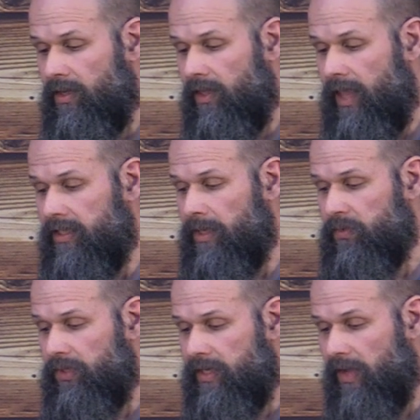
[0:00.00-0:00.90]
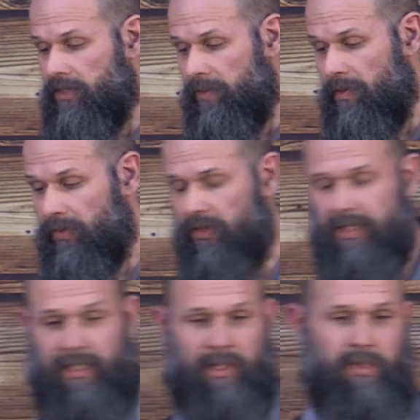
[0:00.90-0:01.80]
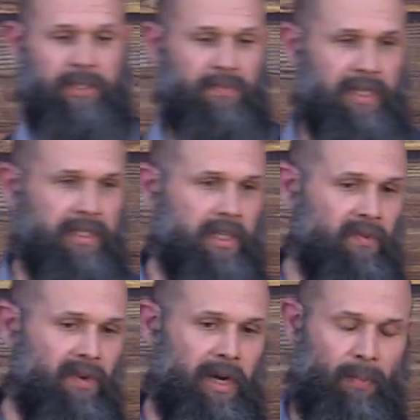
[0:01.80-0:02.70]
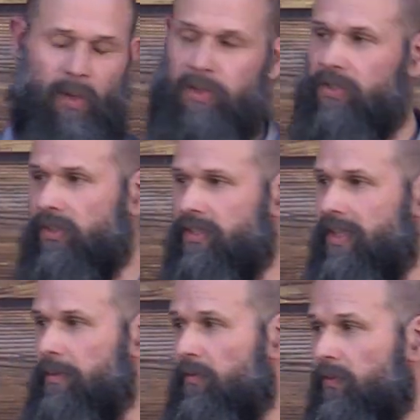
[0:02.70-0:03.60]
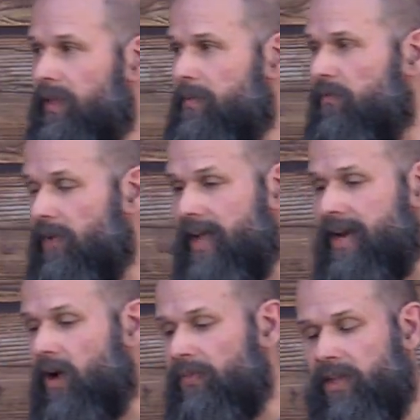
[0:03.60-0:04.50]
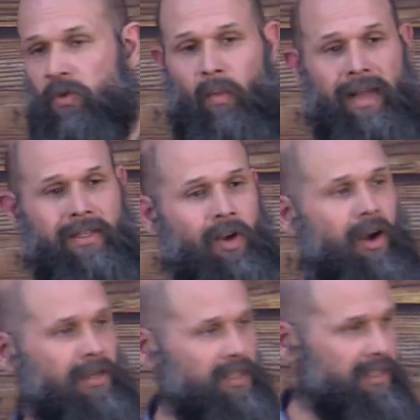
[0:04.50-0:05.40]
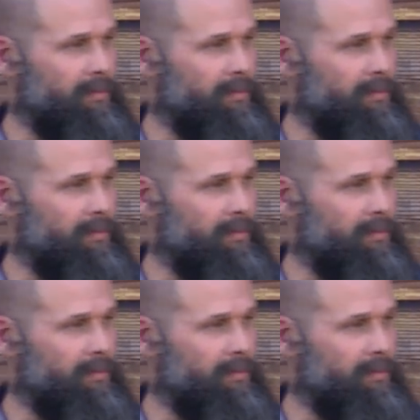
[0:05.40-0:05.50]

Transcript: a lot of times when you're counseling people, you're dealing with some things that are very personal to them. And for them to find out that you went and talked to